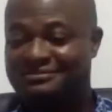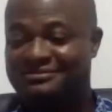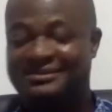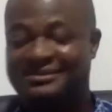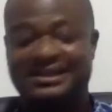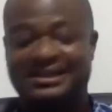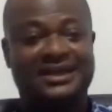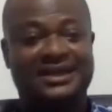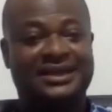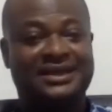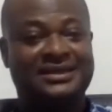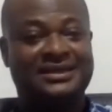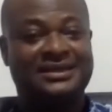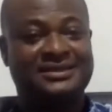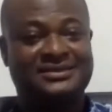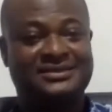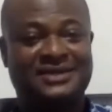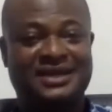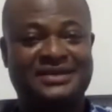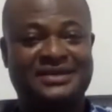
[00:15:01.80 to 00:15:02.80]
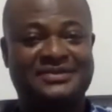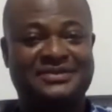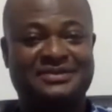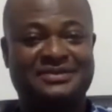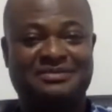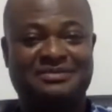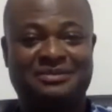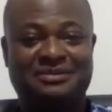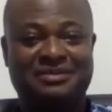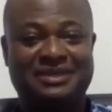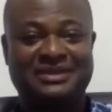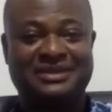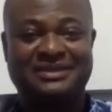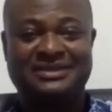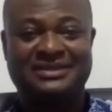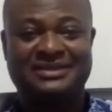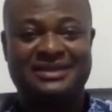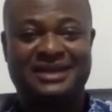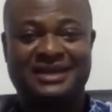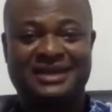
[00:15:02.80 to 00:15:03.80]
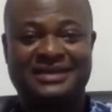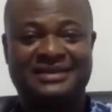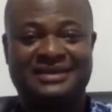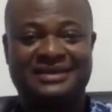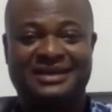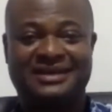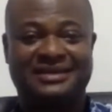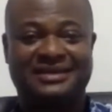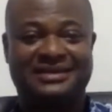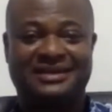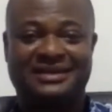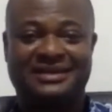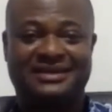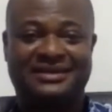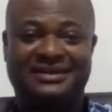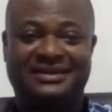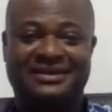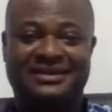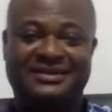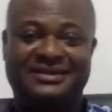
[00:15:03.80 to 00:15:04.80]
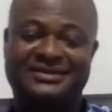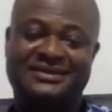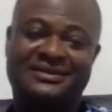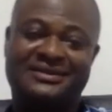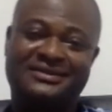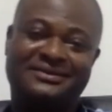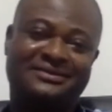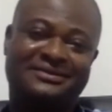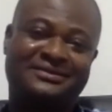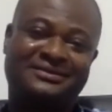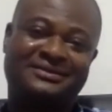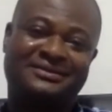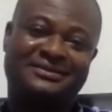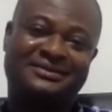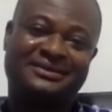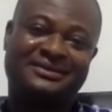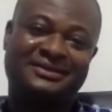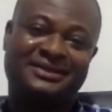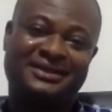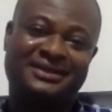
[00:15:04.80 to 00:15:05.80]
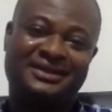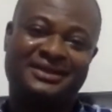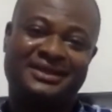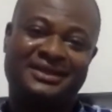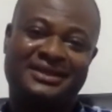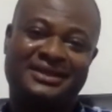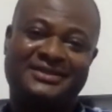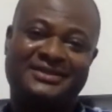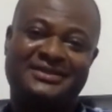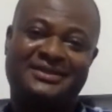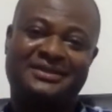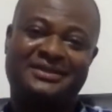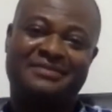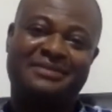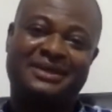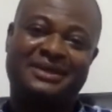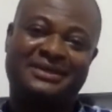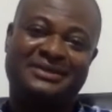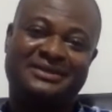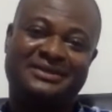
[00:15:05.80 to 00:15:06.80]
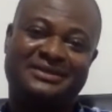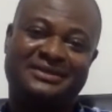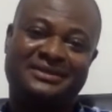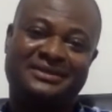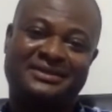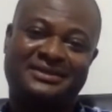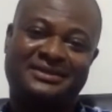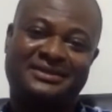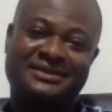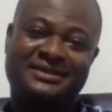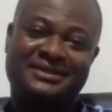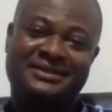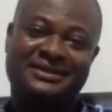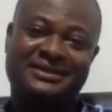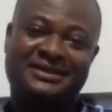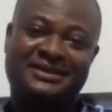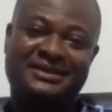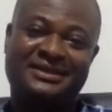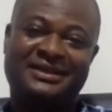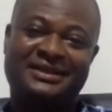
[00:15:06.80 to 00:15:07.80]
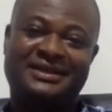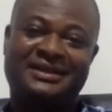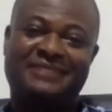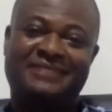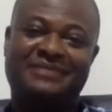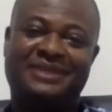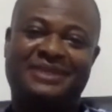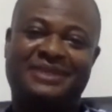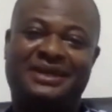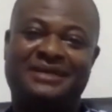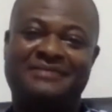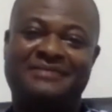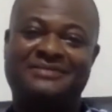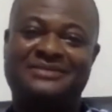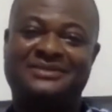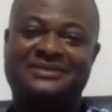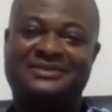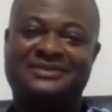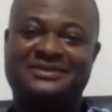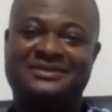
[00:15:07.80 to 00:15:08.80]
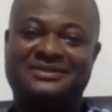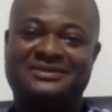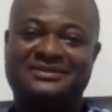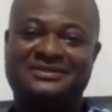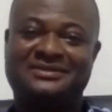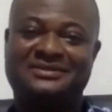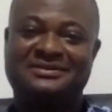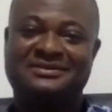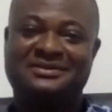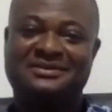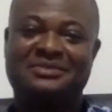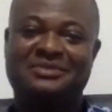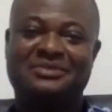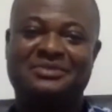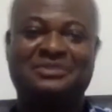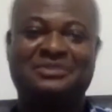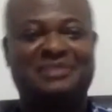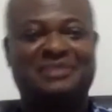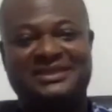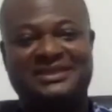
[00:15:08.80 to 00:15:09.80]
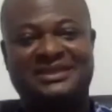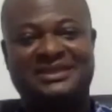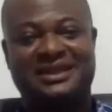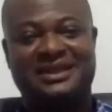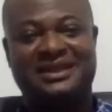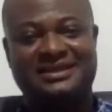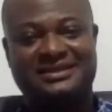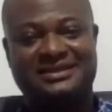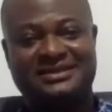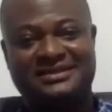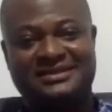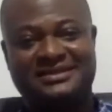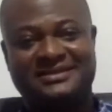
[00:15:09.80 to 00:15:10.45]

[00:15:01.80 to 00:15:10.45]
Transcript: decades trying to implement it, I think it's not the best. It then becomes almost personalized.